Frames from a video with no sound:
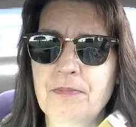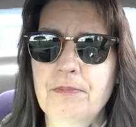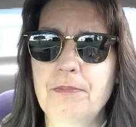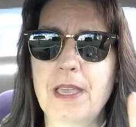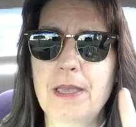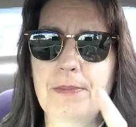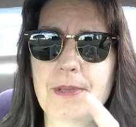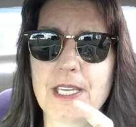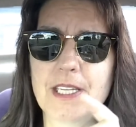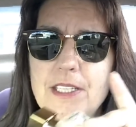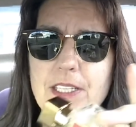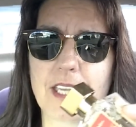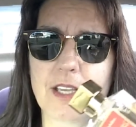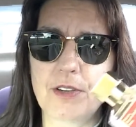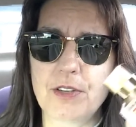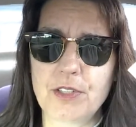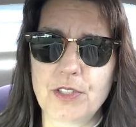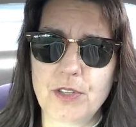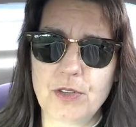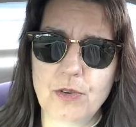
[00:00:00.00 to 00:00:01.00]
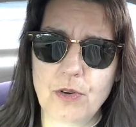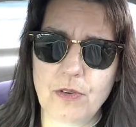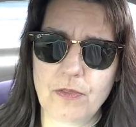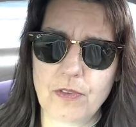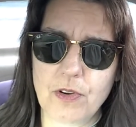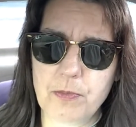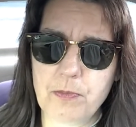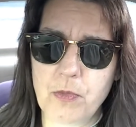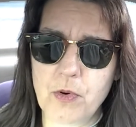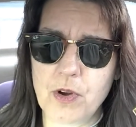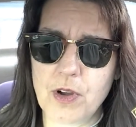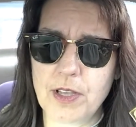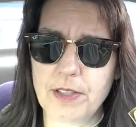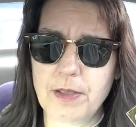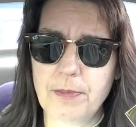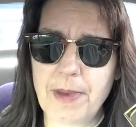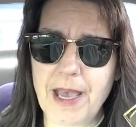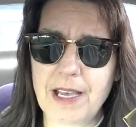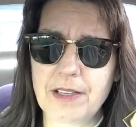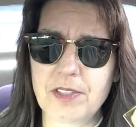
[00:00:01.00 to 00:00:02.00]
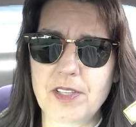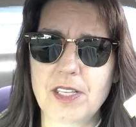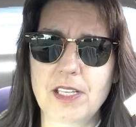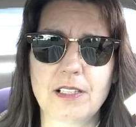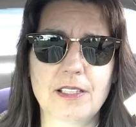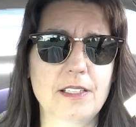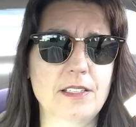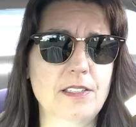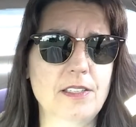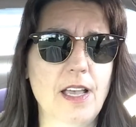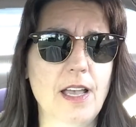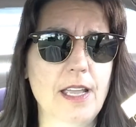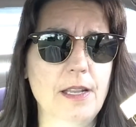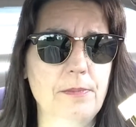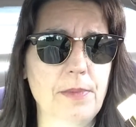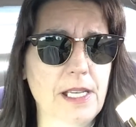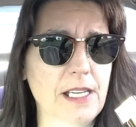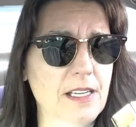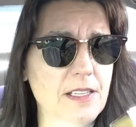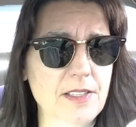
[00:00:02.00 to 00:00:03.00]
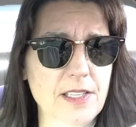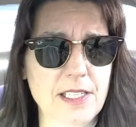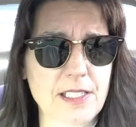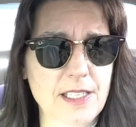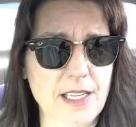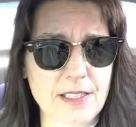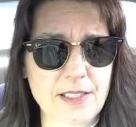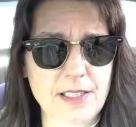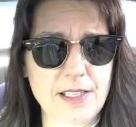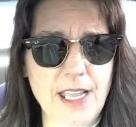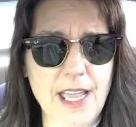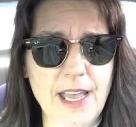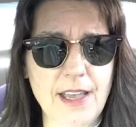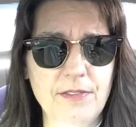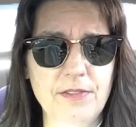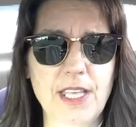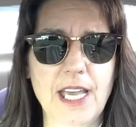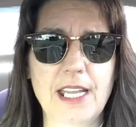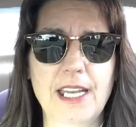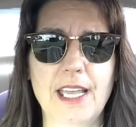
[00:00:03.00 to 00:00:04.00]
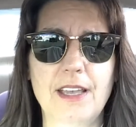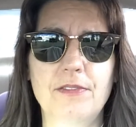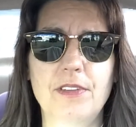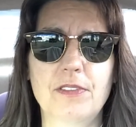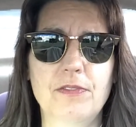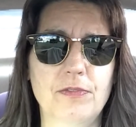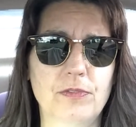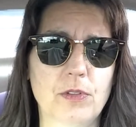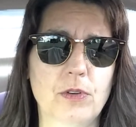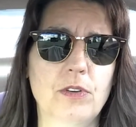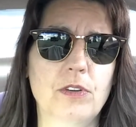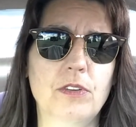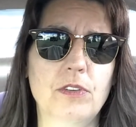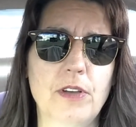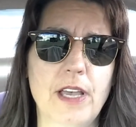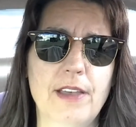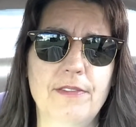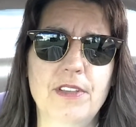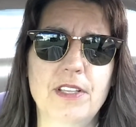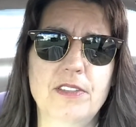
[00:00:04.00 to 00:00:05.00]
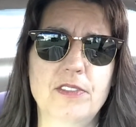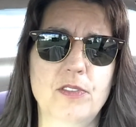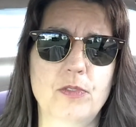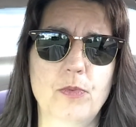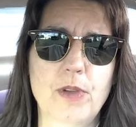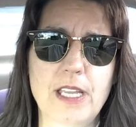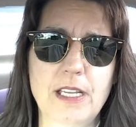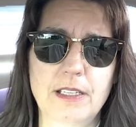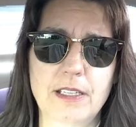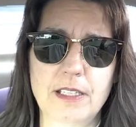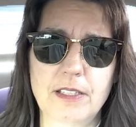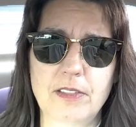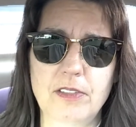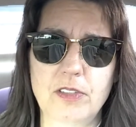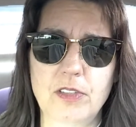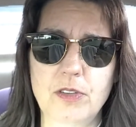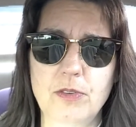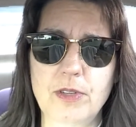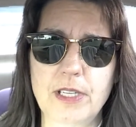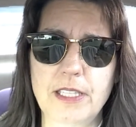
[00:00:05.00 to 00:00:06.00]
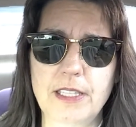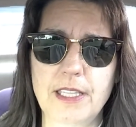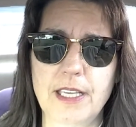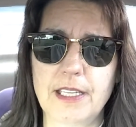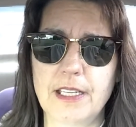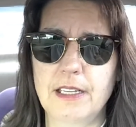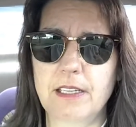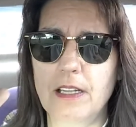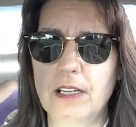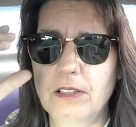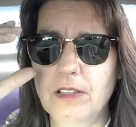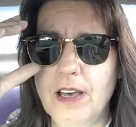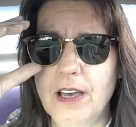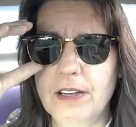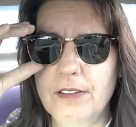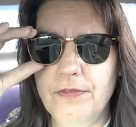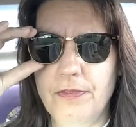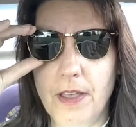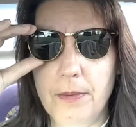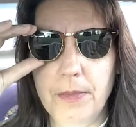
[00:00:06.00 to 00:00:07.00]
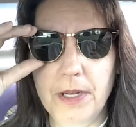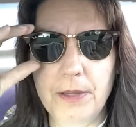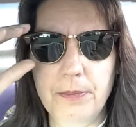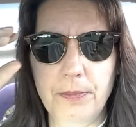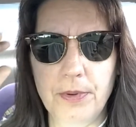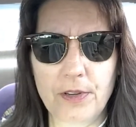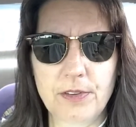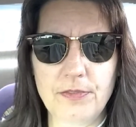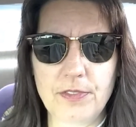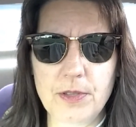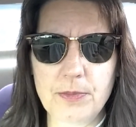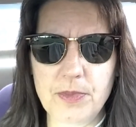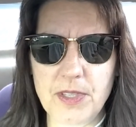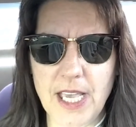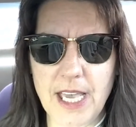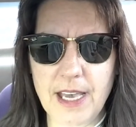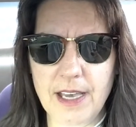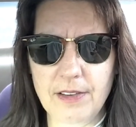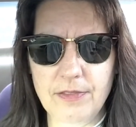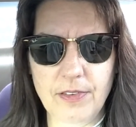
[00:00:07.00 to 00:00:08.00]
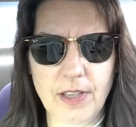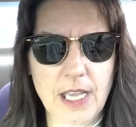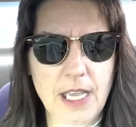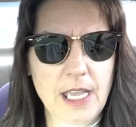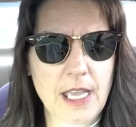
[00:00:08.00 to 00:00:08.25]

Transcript: Maybe a tick or two over more on the masculine side because it doesn't have that heavy floral, heavy sweetness to it that a lot of feminine perfumes have.